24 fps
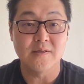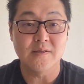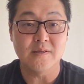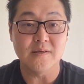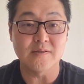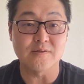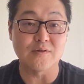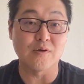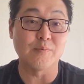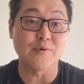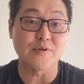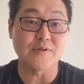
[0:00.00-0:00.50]

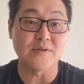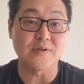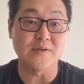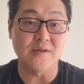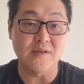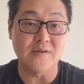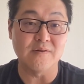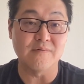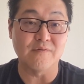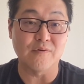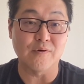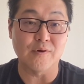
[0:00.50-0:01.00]
It's almost
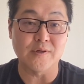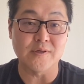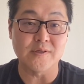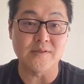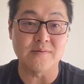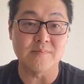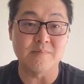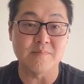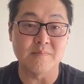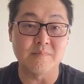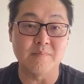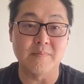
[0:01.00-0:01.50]
an
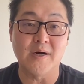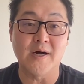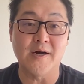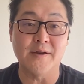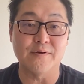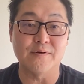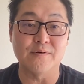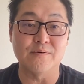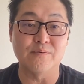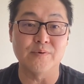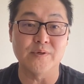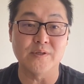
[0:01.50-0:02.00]
inverted
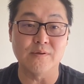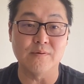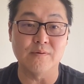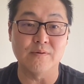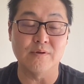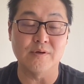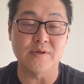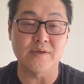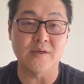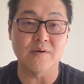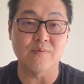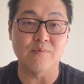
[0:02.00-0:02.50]
model when you
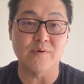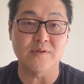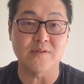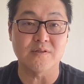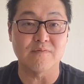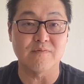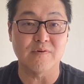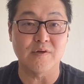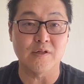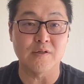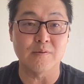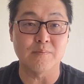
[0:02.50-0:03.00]
look at what's
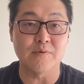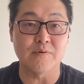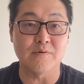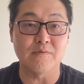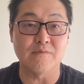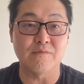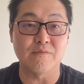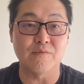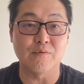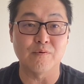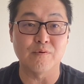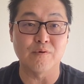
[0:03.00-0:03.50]
available
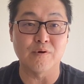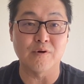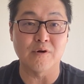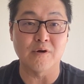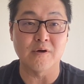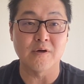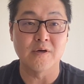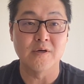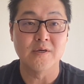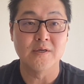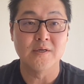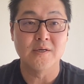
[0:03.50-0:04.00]

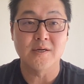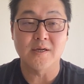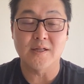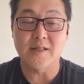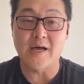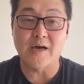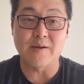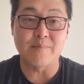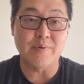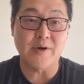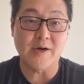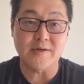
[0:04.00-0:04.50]
for
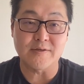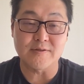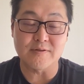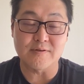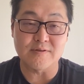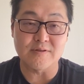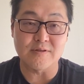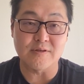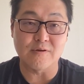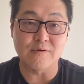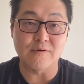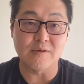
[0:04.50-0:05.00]
cloud posture
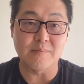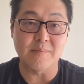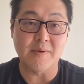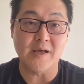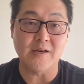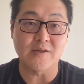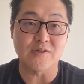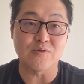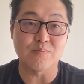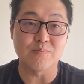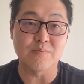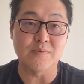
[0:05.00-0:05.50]
security
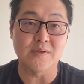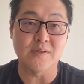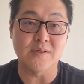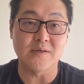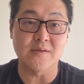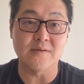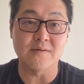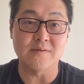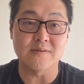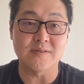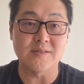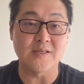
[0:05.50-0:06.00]

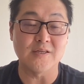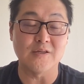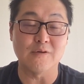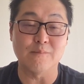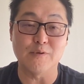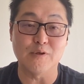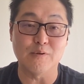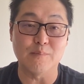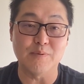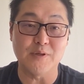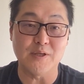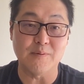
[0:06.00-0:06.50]
management,
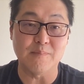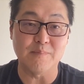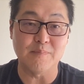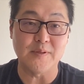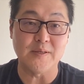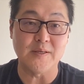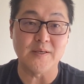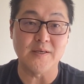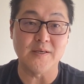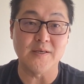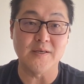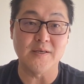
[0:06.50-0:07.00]

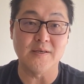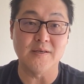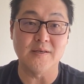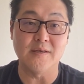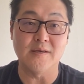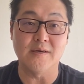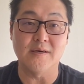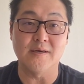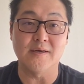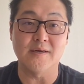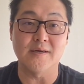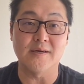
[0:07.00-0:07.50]
CWPP,
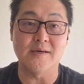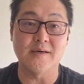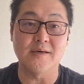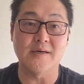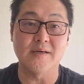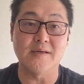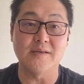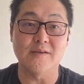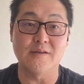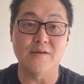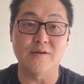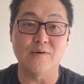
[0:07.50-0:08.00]

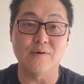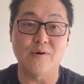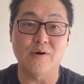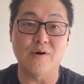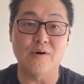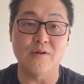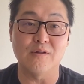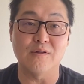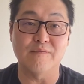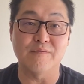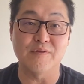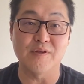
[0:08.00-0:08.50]

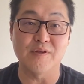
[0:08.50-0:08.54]
all of